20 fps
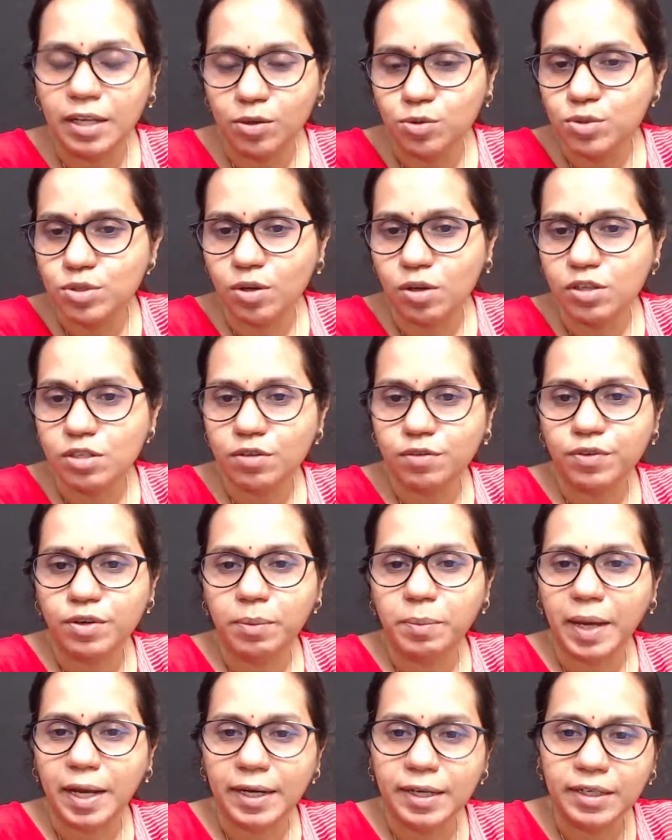who's also from
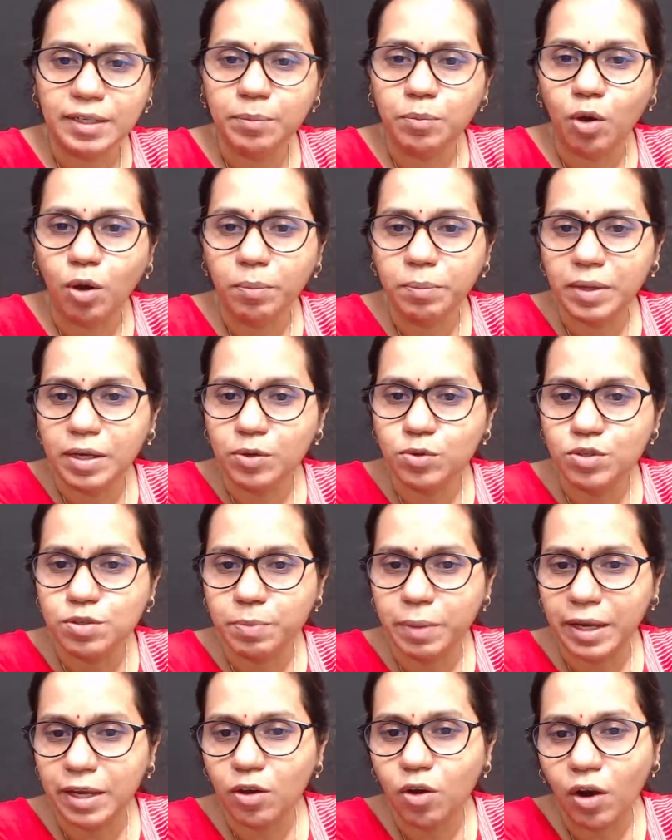IIT Bombay, who's
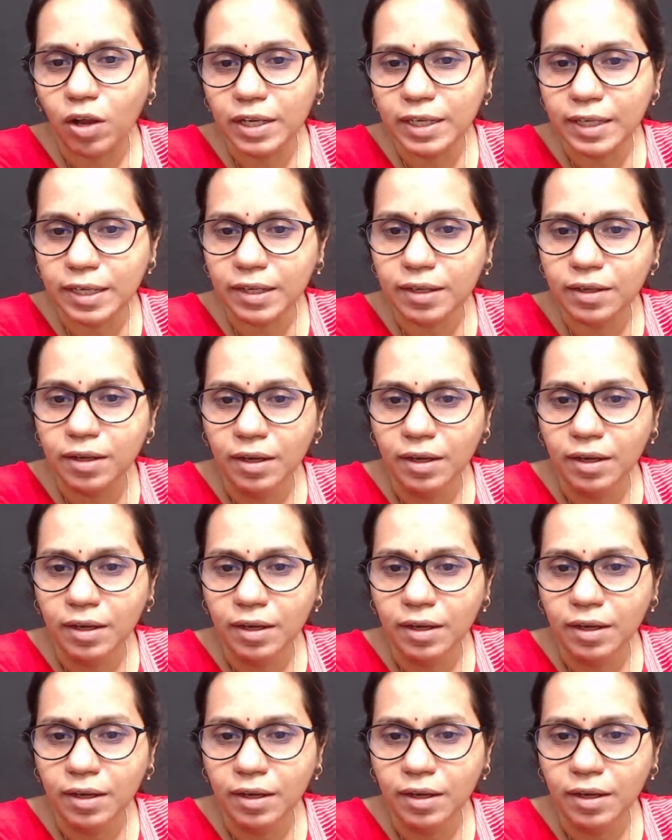my colleague,